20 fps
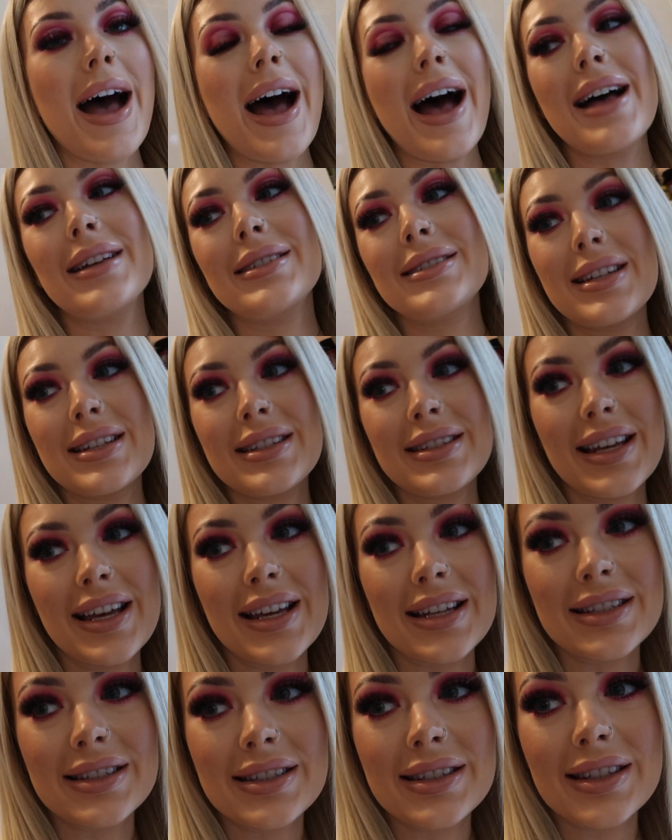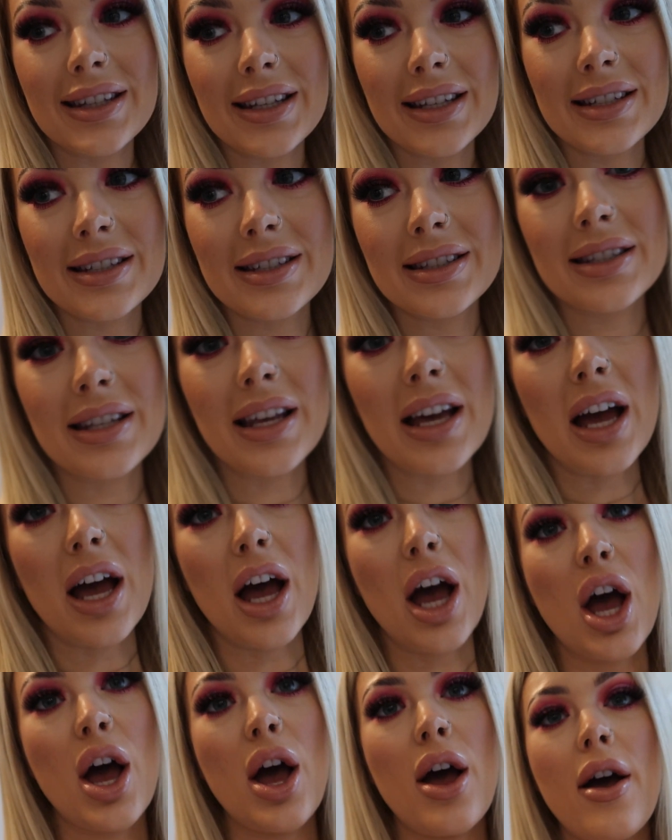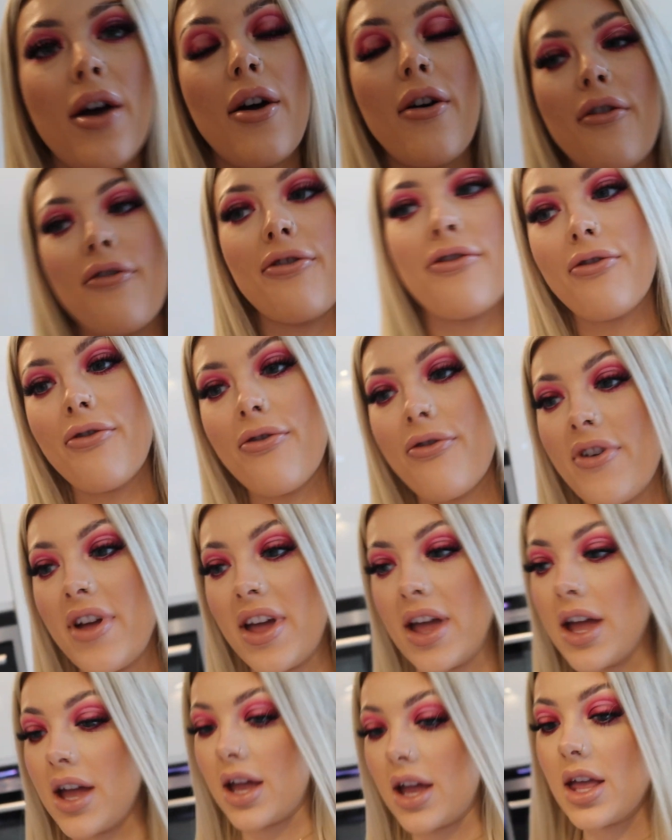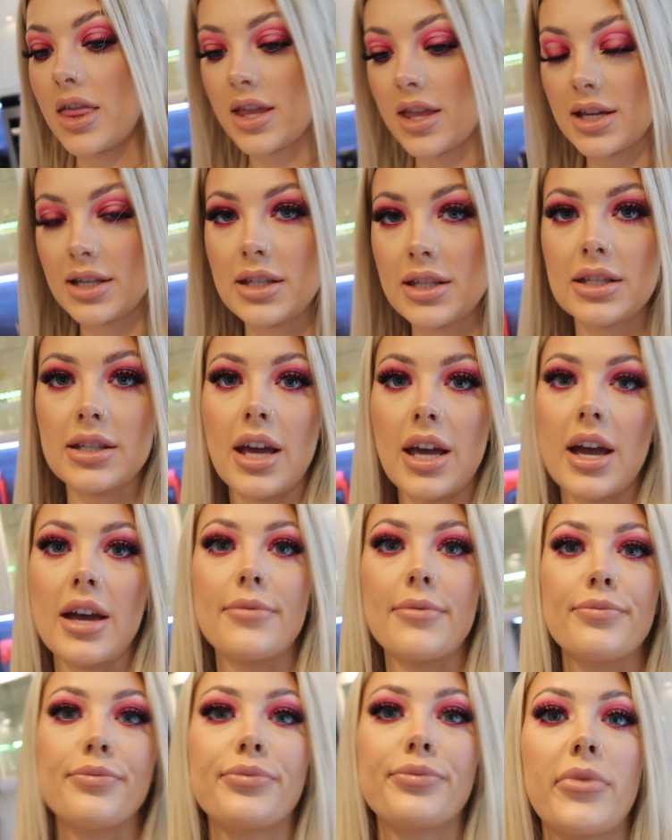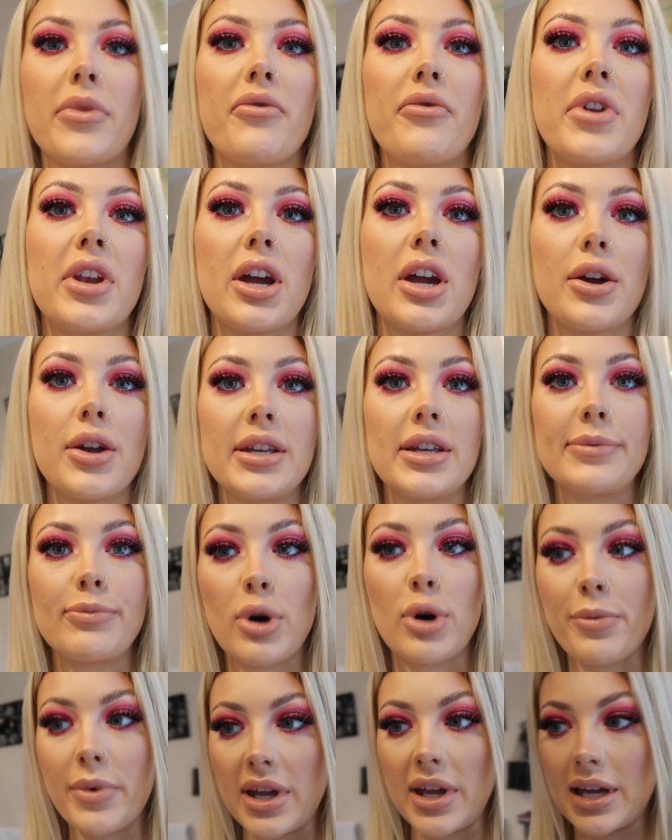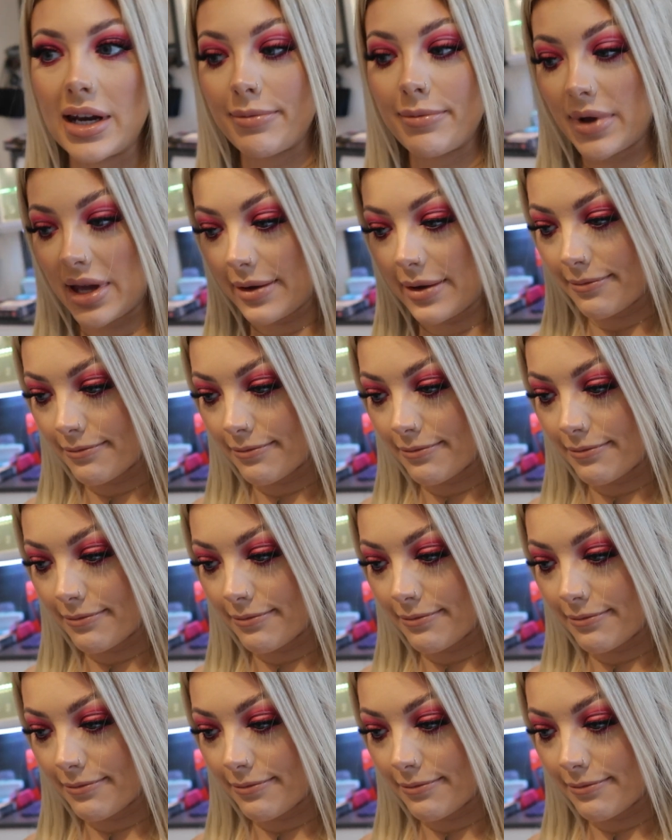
as I said, this thing, this um, video is probably going to be